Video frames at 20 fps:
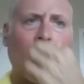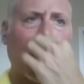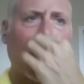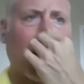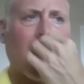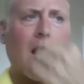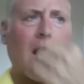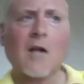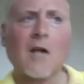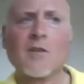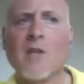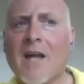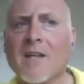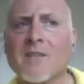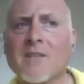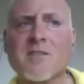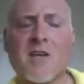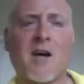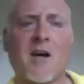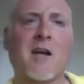a lot of
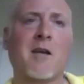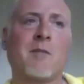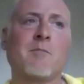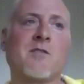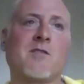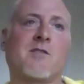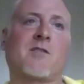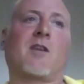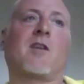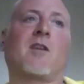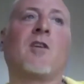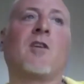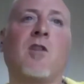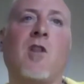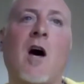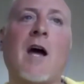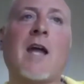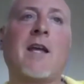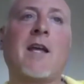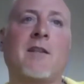times
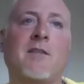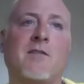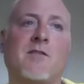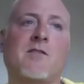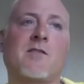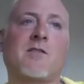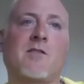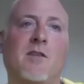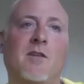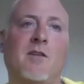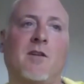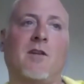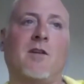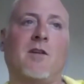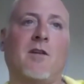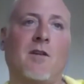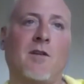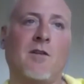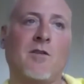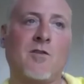clients
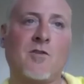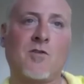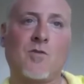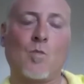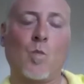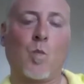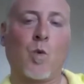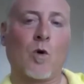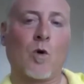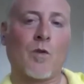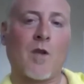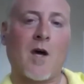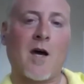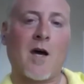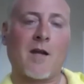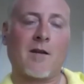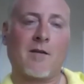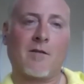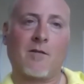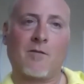will not